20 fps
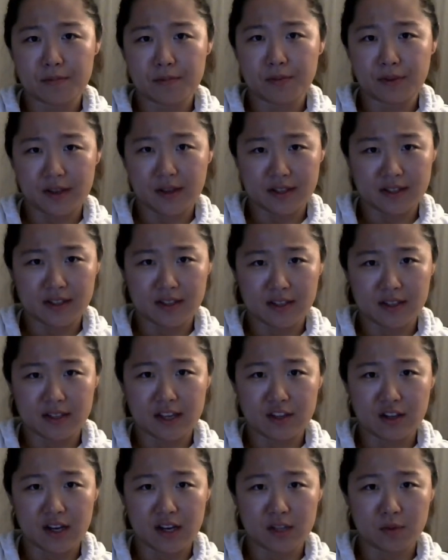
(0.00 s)
places
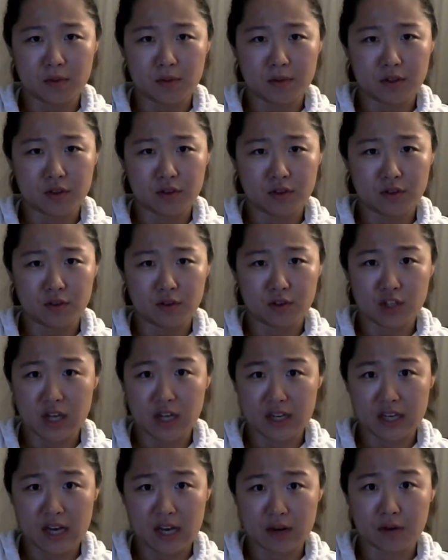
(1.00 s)
that you guys want me to
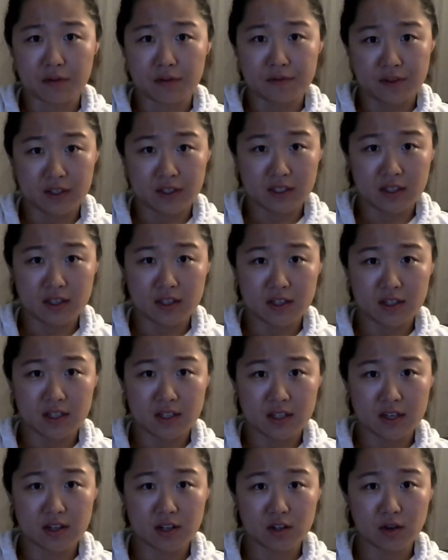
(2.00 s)
check out or
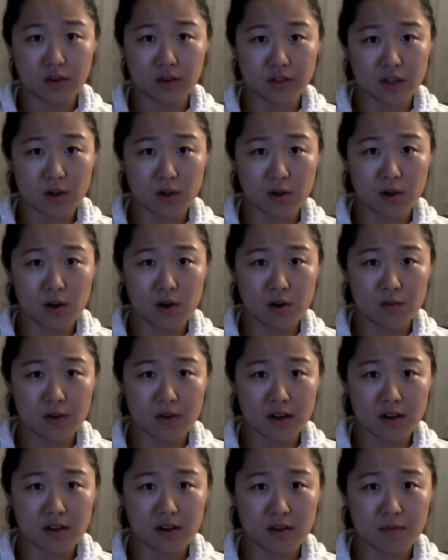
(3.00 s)
visit in Tulsa,
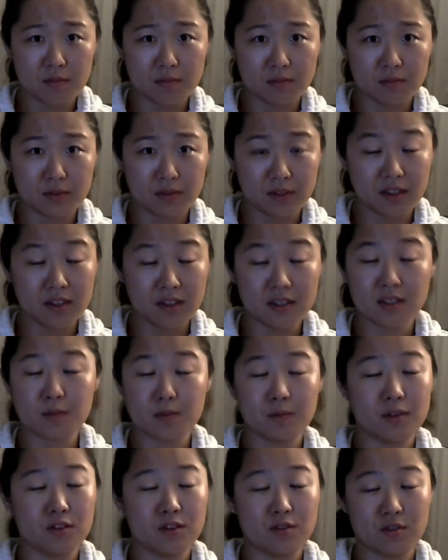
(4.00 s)
Oklahoma, please
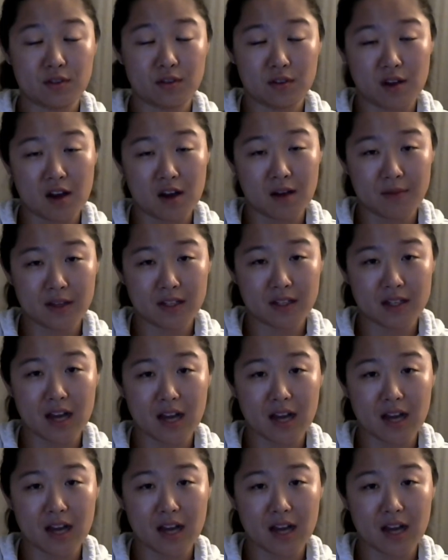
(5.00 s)
be sure to comment.